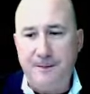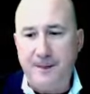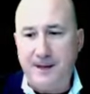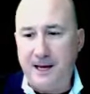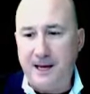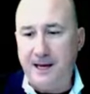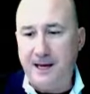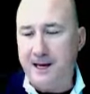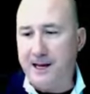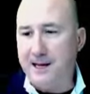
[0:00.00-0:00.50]

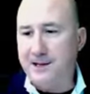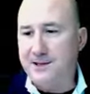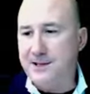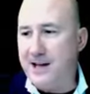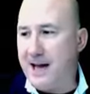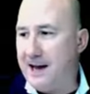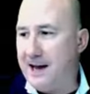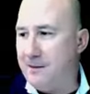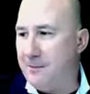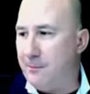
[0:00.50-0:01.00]
It is
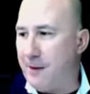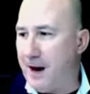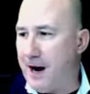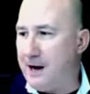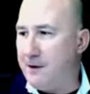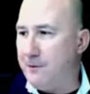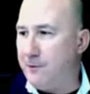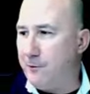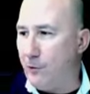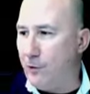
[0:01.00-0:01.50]
at
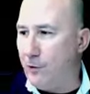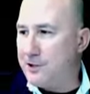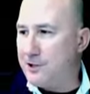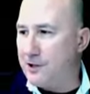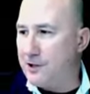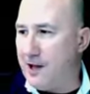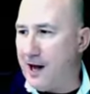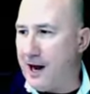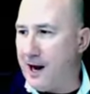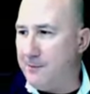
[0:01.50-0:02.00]
Mind Force
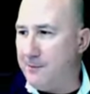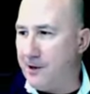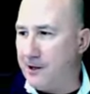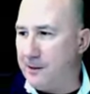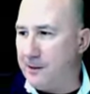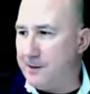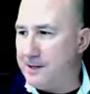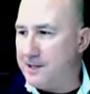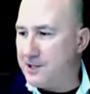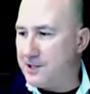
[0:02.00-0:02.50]
Library. Let
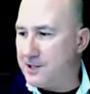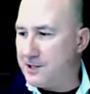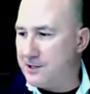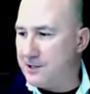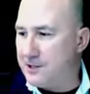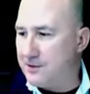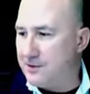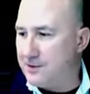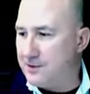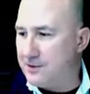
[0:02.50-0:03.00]
me just
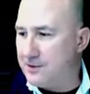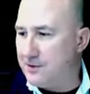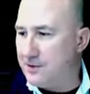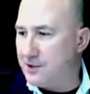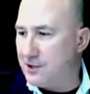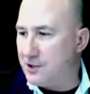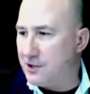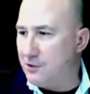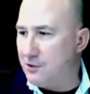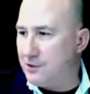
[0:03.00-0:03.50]

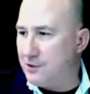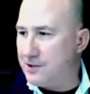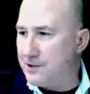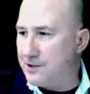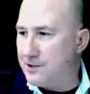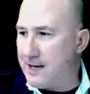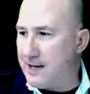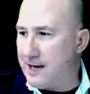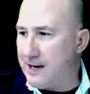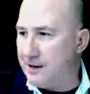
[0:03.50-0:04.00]
this
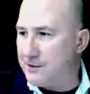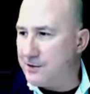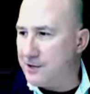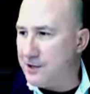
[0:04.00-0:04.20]
down so